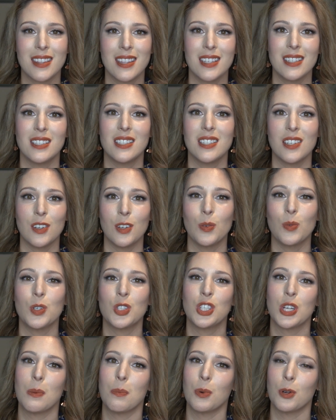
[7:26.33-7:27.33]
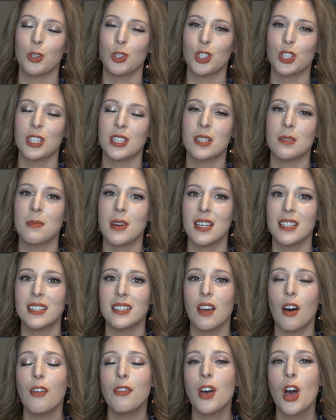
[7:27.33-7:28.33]
this year, which I purchased
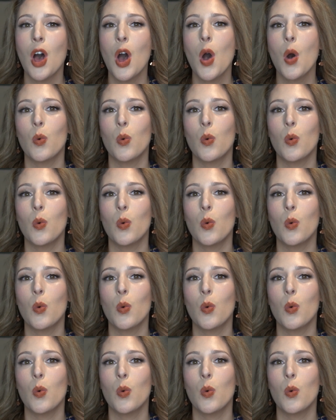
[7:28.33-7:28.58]
myself,